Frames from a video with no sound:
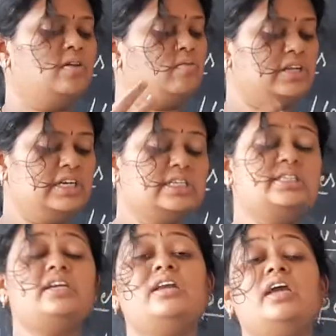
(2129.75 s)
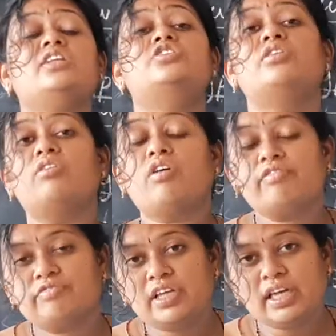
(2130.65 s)
Well, that is the nature
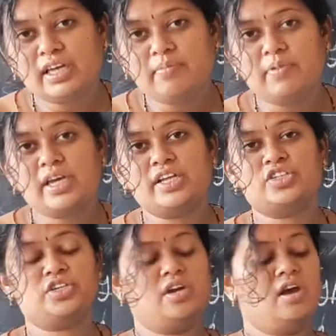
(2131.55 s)
of the image.